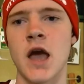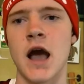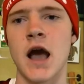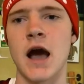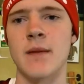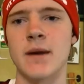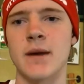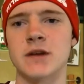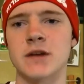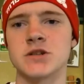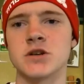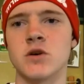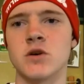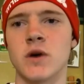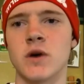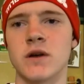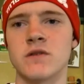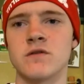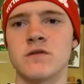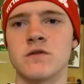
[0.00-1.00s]
I'm actually
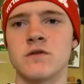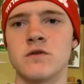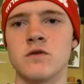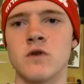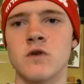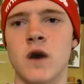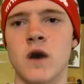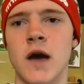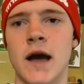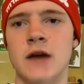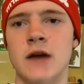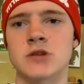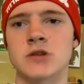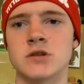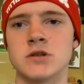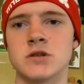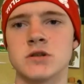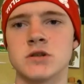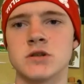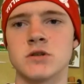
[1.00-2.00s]
going to
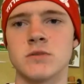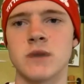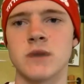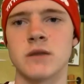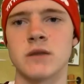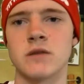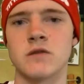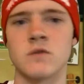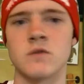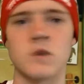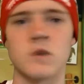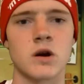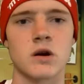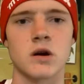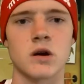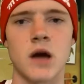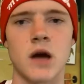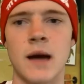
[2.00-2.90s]
actually still make this work.